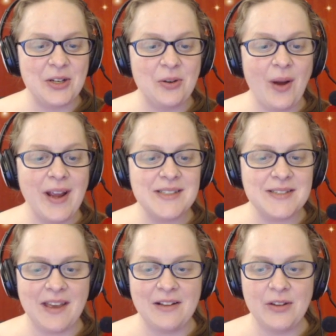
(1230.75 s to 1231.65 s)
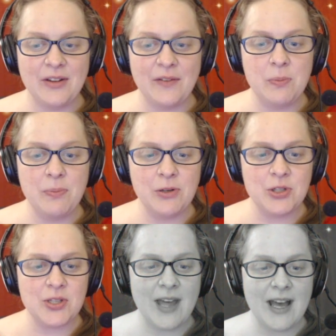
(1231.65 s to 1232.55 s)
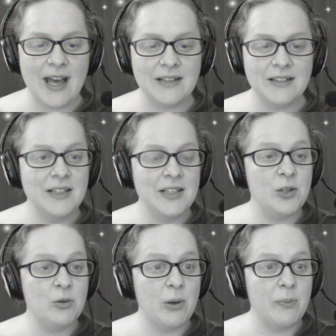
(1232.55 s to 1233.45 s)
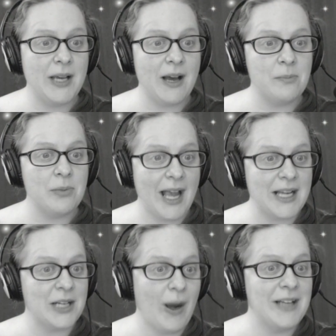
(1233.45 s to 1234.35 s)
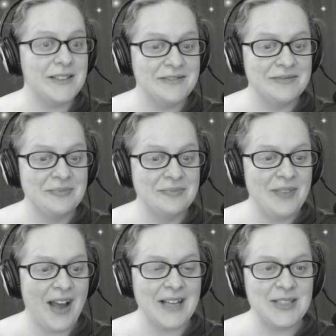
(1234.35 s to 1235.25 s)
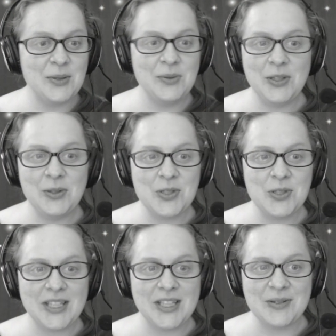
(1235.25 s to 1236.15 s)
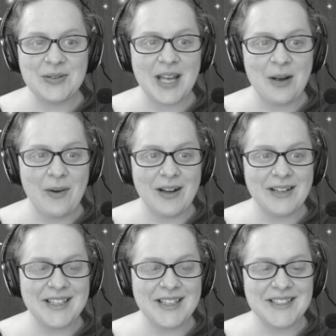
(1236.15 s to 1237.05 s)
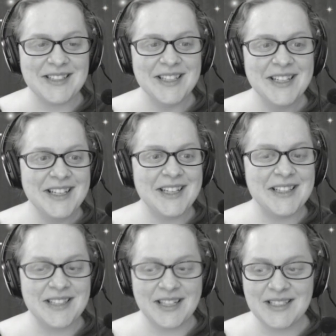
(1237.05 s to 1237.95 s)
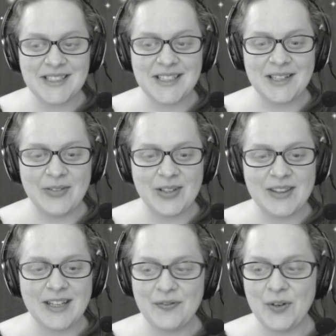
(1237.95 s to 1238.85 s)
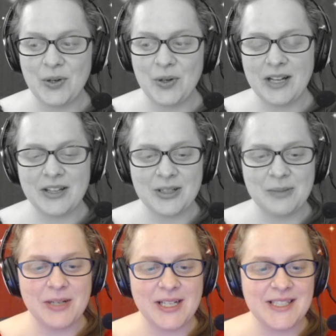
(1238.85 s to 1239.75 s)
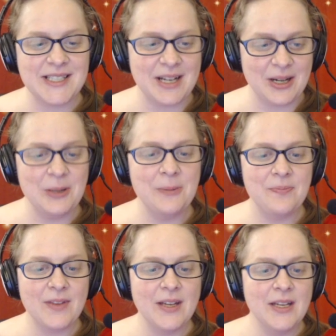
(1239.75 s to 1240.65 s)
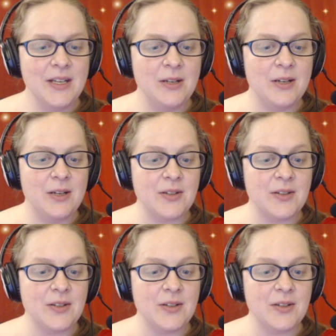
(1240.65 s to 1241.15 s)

Um, the grayscale, if you push that, you will become black and white. I don't usually use that one because kids like to see everything in full color, but it's there.